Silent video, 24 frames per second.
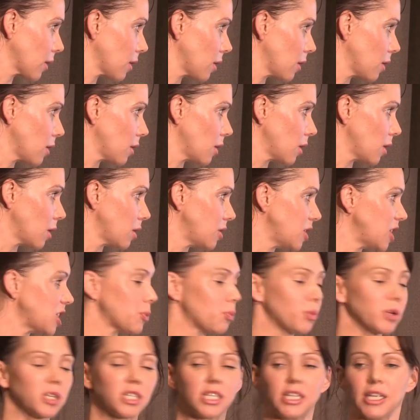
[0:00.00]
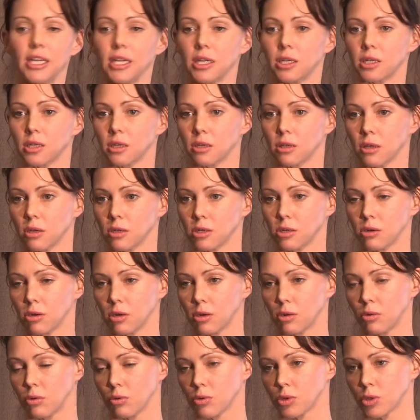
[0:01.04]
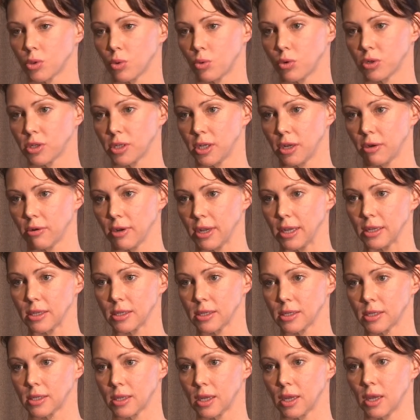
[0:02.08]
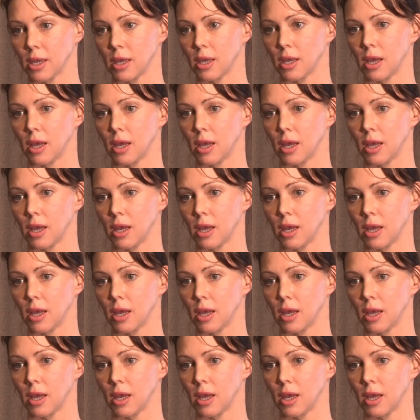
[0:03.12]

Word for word: You need to protect those critical source areas,